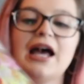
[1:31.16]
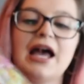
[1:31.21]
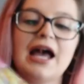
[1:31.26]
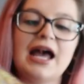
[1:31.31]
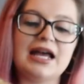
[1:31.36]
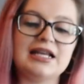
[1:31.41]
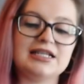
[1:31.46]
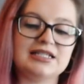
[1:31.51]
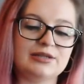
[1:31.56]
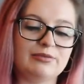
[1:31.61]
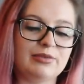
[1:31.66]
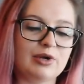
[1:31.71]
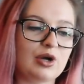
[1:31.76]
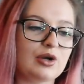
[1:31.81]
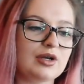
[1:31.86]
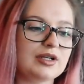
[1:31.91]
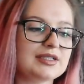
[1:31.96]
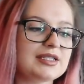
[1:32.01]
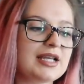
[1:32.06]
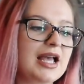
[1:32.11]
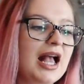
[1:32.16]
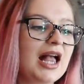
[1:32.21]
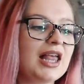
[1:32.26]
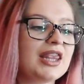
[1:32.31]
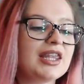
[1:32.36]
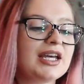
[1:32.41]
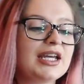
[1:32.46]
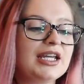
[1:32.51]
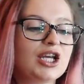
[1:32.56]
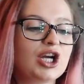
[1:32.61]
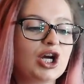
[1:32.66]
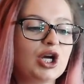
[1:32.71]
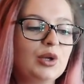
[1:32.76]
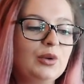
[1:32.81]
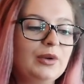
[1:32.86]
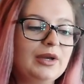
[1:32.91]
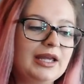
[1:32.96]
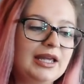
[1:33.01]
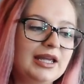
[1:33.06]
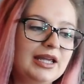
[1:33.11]
handy because they go
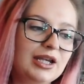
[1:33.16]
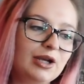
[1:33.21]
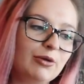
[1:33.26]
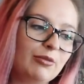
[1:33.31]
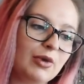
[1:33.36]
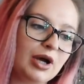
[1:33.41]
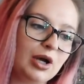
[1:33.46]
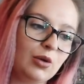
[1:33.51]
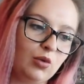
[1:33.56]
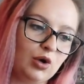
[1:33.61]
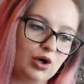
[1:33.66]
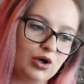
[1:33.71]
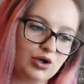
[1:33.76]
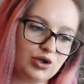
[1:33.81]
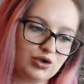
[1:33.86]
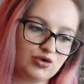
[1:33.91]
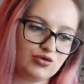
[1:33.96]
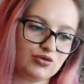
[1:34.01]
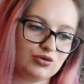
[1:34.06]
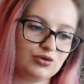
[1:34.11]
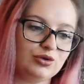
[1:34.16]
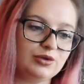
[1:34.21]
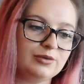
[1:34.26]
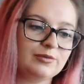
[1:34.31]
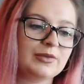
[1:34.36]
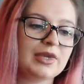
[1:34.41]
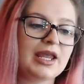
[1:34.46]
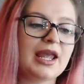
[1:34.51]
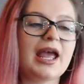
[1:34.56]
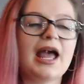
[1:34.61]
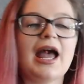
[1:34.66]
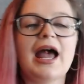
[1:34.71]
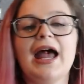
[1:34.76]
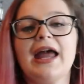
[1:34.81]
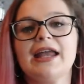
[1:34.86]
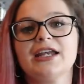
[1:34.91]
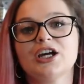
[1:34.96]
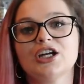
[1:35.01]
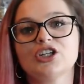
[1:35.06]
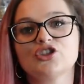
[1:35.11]
in my work drawer
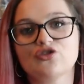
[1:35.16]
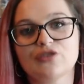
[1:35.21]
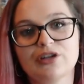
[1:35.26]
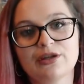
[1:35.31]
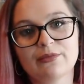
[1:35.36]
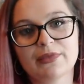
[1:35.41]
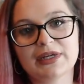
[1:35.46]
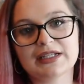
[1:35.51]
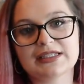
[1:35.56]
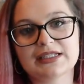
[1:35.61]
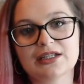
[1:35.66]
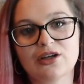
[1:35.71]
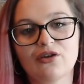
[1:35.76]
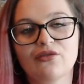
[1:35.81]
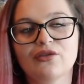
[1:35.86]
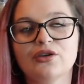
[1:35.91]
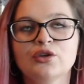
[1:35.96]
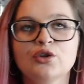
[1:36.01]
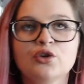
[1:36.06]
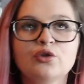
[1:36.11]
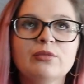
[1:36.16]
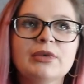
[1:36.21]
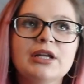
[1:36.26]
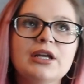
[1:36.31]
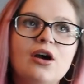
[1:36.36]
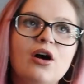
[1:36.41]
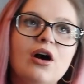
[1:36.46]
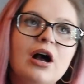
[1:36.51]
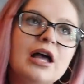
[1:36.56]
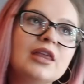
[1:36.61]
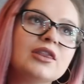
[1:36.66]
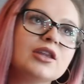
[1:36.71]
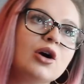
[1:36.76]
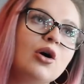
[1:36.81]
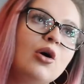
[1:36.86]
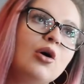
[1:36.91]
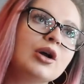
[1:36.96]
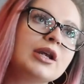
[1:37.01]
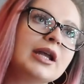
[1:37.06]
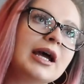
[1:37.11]
and I treat myself normally either
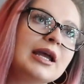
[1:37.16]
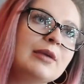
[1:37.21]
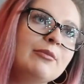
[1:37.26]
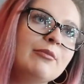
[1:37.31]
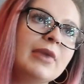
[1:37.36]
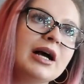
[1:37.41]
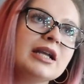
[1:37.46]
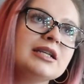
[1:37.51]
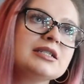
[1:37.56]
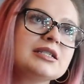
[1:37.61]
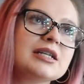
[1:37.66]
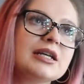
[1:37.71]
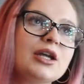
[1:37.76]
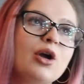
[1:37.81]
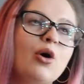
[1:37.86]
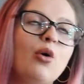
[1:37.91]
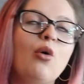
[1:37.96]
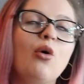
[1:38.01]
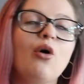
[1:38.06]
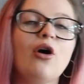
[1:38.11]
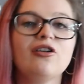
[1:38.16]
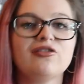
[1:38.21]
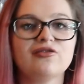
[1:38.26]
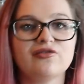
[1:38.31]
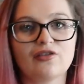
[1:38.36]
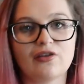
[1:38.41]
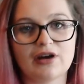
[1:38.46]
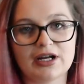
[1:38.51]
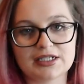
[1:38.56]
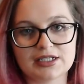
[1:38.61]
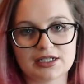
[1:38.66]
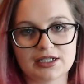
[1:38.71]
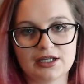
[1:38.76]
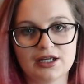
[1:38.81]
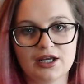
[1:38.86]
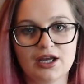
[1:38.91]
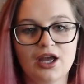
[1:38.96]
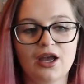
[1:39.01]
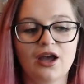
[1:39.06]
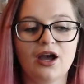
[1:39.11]
on a Monday or a Friday.
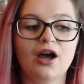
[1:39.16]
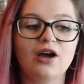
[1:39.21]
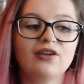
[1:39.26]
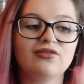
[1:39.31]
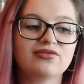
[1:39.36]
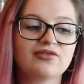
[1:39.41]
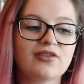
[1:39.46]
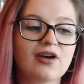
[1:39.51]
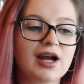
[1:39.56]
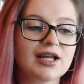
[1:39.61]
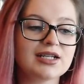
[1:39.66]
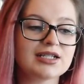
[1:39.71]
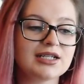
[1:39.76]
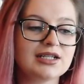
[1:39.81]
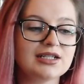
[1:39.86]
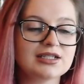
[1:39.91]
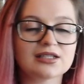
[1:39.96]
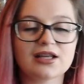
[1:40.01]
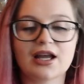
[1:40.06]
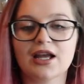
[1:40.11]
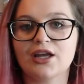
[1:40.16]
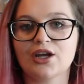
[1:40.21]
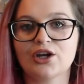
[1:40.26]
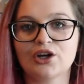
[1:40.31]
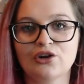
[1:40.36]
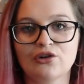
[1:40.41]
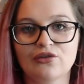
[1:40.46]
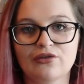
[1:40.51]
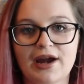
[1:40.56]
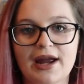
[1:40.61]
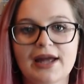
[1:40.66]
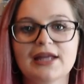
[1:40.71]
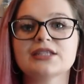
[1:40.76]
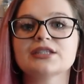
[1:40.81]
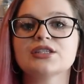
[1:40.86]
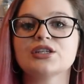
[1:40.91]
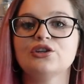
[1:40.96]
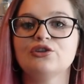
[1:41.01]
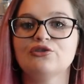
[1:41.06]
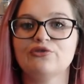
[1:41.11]
A Friday is like
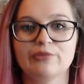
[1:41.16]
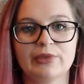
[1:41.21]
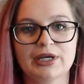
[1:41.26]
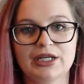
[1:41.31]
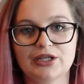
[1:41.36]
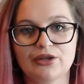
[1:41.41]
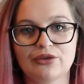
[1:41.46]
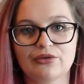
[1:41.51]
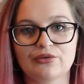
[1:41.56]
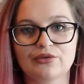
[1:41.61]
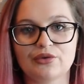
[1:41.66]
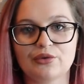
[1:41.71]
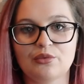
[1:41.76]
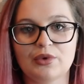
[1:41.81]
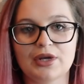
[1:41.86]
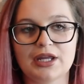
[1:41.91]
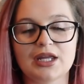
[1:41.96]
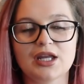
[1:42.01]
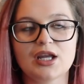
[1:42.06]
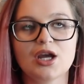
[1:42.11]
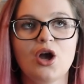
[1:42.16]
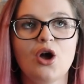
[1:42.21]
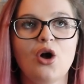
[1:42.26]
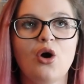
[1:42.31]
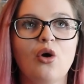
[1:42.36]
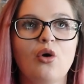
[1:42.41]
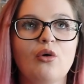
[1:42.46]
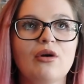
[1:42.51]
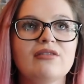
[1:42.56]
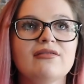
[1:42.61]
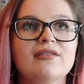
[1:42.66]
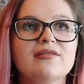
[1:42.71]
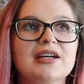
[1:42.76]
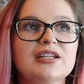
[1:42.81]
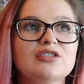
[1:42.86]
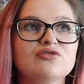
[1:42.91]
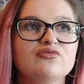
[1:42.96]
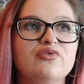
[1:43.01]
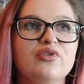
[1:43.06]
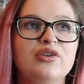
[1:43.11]
congrats you've made it through the week or if I've
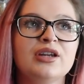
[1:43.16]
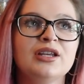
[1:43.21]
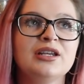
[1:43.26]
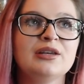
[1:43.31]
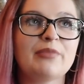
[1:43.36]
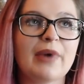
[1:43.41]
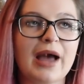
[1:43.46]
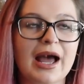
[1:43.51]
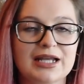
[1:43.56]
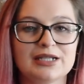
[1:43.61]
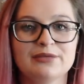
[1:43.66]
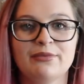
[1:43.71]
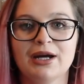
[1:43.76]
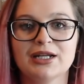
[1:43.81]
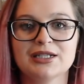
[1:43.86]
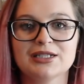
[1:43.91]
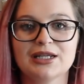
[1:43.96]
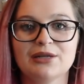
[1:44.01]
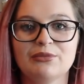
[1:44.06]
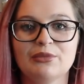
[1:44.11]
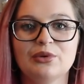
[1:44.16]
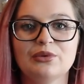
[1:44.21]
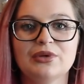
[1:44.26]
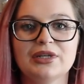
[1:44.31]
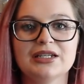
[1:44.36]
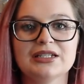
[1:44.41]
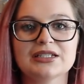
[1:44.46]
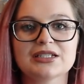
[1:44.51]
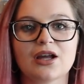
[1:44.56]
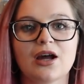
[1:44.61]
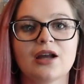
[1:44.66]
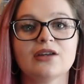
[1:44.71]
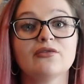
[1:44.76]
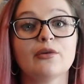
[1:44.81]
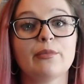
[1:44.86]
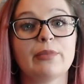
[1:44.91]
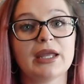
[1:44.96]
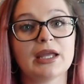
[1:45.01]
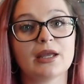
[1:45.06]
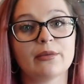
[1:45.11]
had a really bad Monday morning it's kind of a
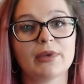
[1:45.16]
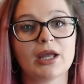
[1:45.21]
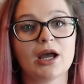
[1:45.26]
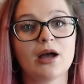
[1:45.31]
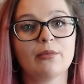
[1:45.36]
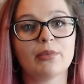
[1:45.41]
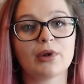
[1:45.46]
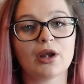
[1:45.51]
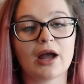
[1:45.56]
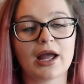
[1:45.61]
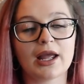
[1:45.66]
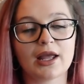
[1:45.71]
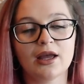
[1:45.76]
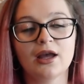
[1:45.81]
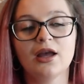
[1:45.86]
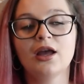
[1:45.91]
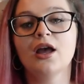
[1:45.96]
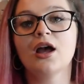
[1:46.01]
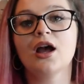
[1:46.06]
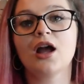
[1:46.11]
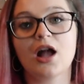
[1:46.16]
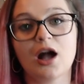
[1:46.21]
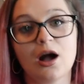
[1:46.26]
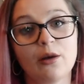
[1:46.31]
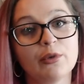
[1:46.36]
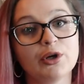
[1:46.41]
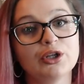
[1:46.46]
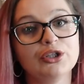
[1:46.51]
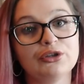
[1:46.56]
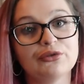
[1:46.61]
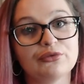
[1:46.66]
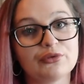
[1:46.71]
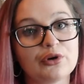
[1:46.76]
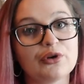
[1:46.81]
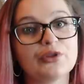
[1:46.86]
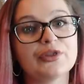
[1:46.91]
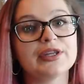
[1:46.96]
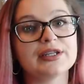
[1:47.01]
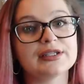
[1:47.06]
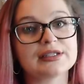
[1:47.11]
pick me up like come on you've
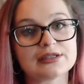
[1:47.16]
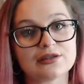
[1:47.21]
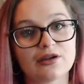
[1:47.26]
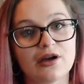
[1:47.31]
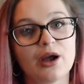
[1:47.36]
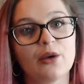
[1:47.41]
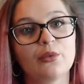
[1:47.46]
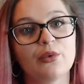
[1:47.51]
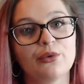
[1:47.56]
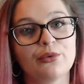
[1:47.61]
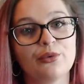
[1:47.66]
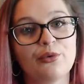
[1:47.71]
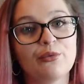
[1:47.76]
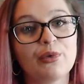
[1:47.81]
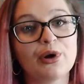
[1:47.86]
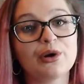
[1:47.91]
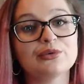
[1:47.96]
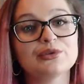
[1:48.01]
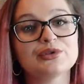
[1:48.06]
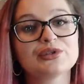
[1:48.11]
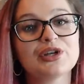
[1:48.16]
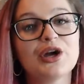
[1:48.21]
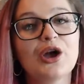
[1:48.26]
got this like we're almost